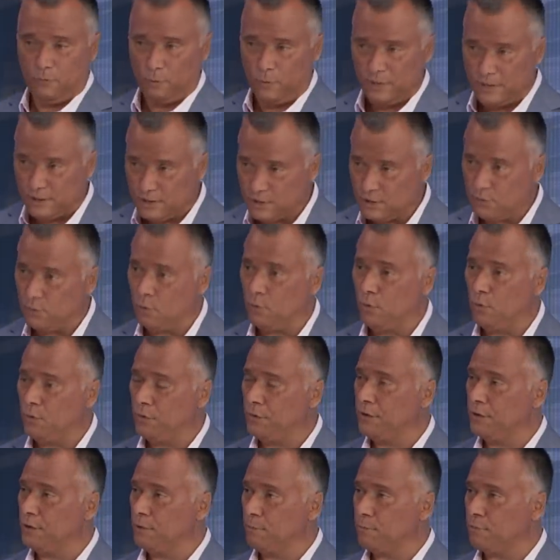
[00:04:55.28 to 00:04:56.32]
We saw
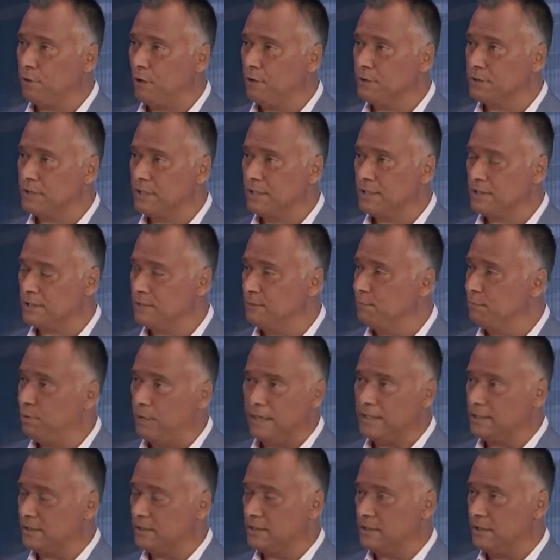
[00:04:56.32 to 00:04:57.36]
the, the protests in
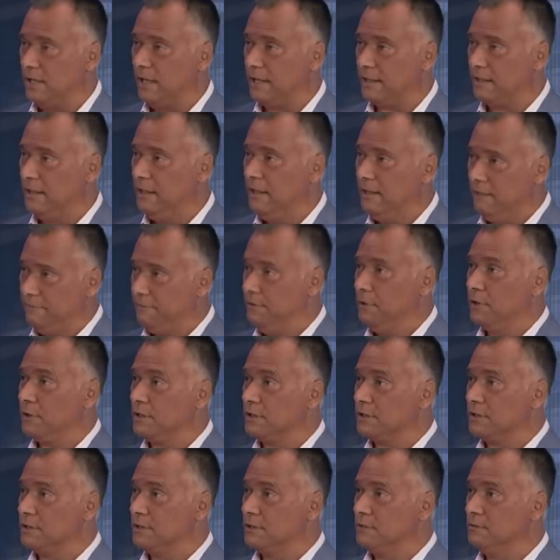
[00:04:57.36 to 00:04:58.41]
places like
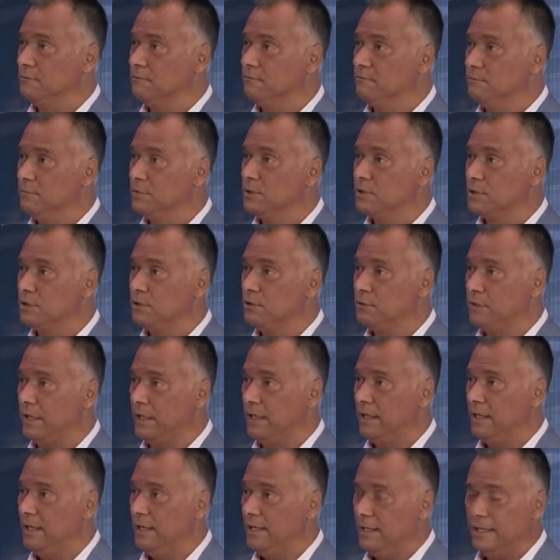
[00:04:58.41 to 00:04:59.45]
Ferguson, Missouri.
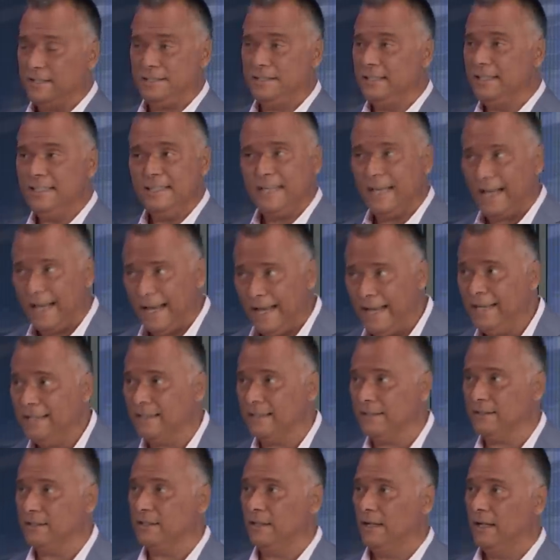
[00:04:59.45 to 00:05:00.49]
It didn't
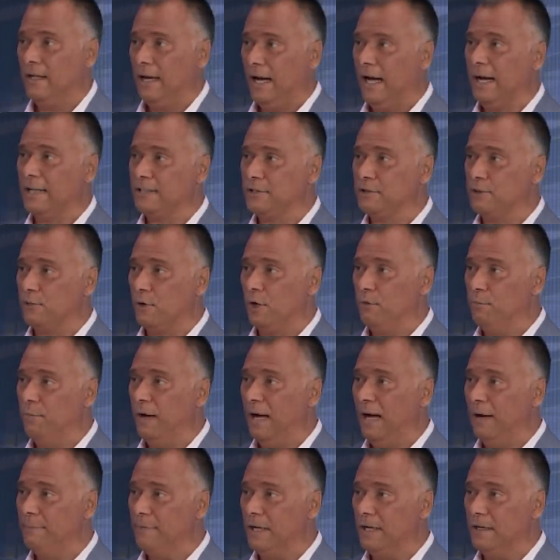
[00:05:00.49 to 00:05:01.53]
end under
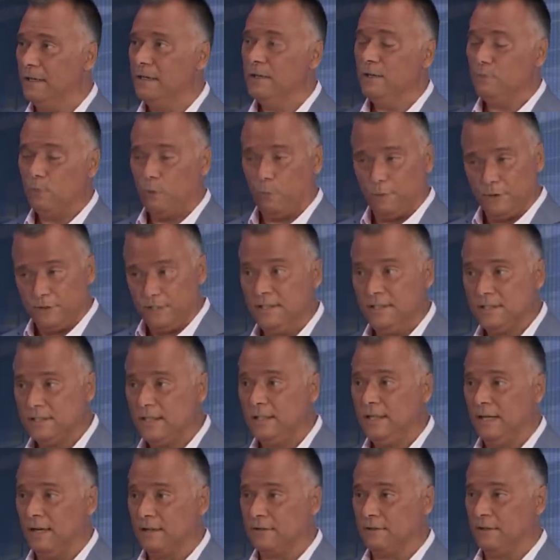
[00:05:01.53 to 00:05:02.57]
Obama. What we
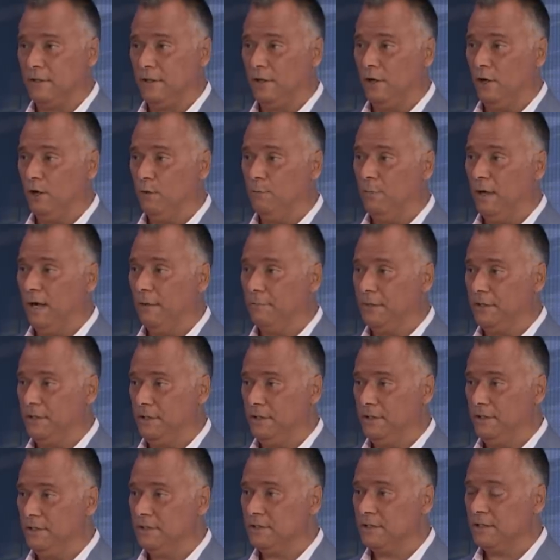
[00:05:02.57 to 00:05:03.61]
see under the Obama
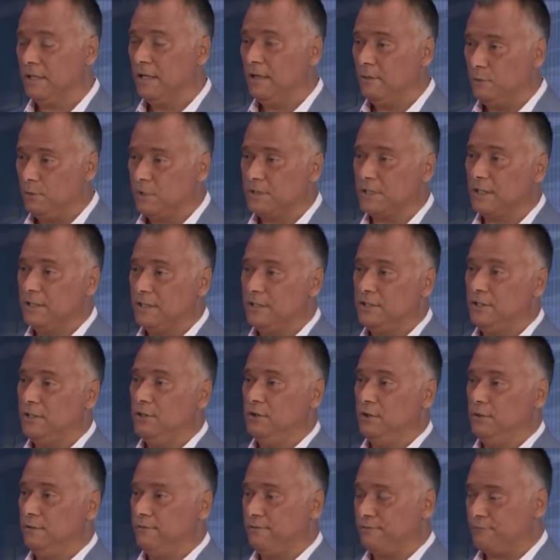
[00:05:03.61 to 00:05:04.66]
years was a
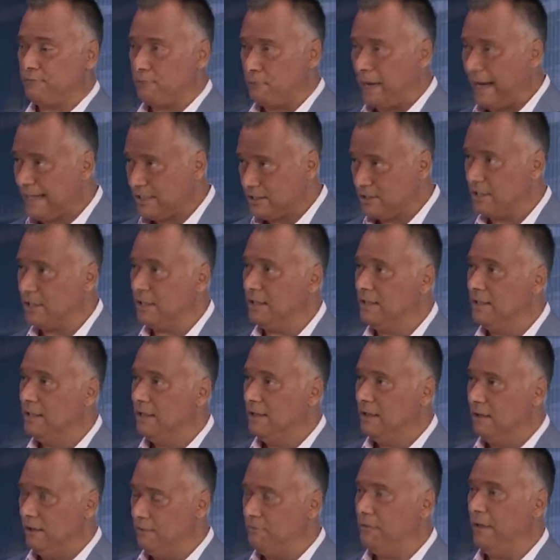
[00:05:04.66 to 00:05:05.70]
continued fracture
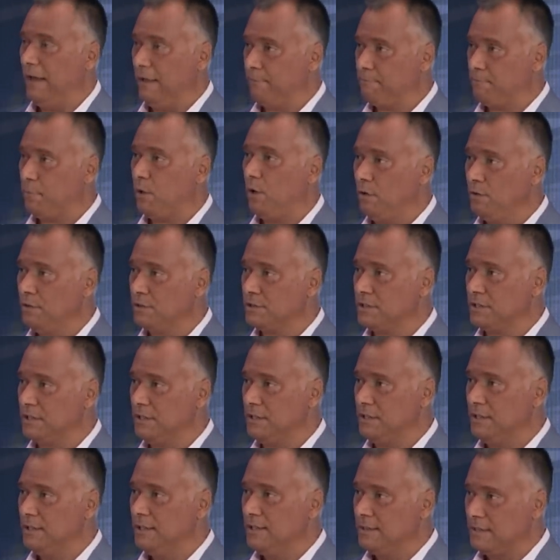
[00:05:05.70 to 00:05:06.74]
of that
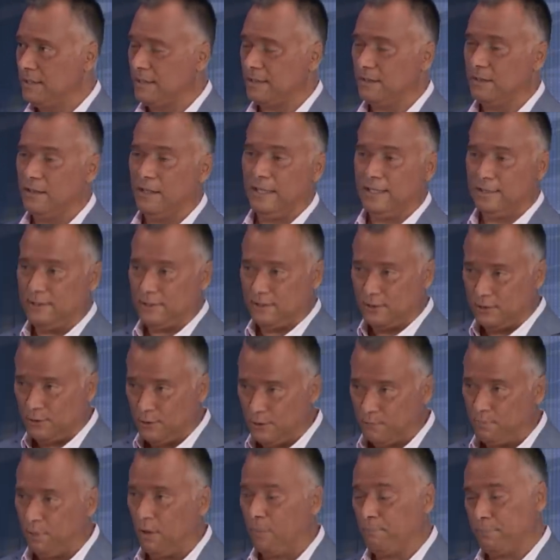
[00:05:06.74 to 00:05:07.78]
polity that led to
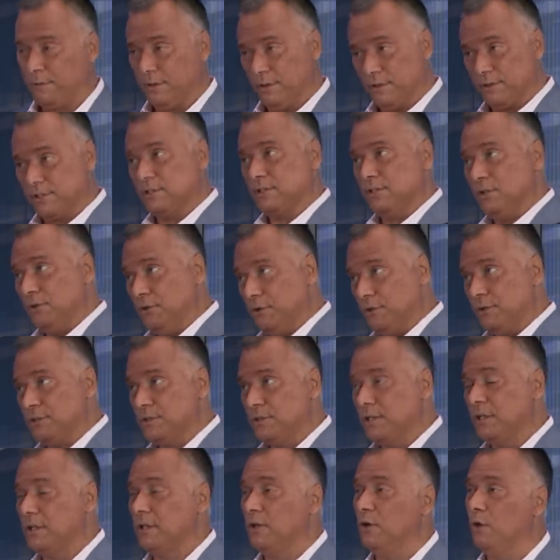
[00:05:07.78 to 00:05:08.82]
the populist surge
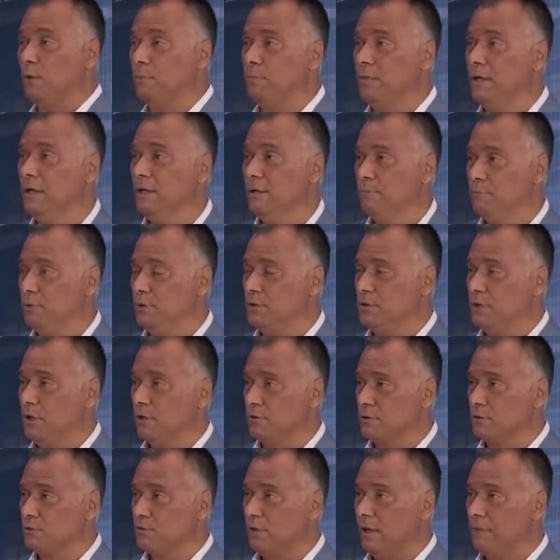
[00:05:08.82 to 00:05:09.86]
that helped put
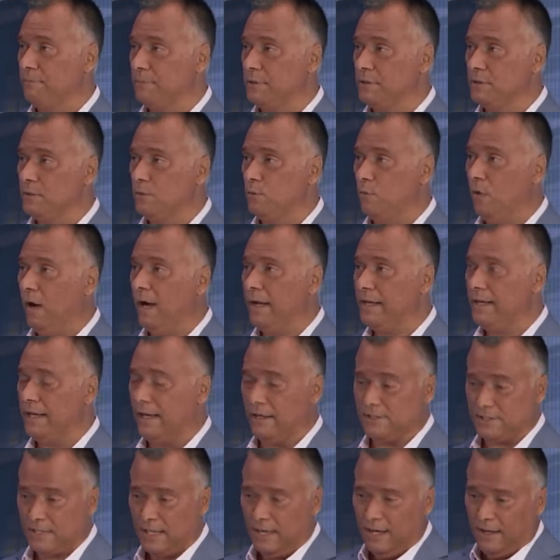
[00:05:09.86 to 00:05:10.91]
Donald Trump into the White
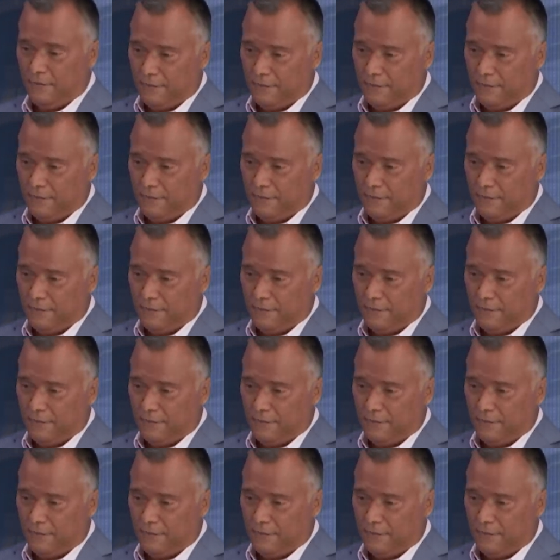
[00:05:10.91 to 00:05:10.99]
House.